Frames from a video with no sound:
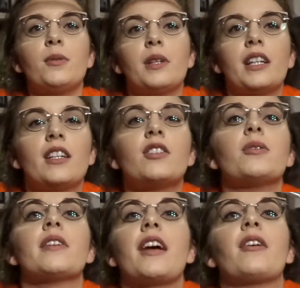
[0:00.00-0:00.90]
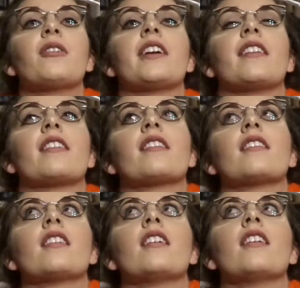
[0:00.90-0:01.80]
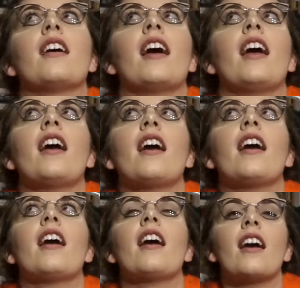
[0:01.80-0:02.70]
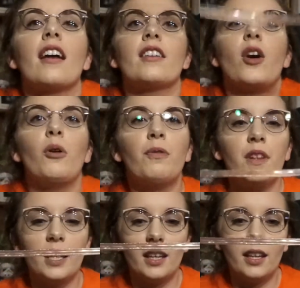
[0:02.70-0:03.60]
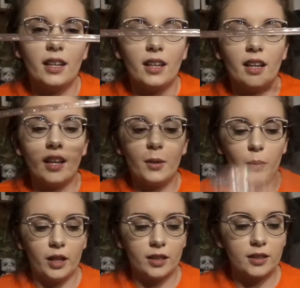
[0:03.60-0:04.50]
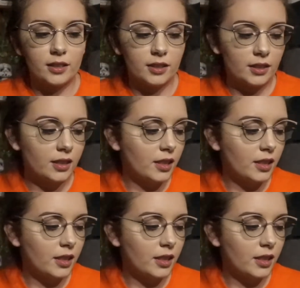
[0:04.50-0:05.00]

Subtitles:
we're gonna do it without a wreath. And hopefully it works.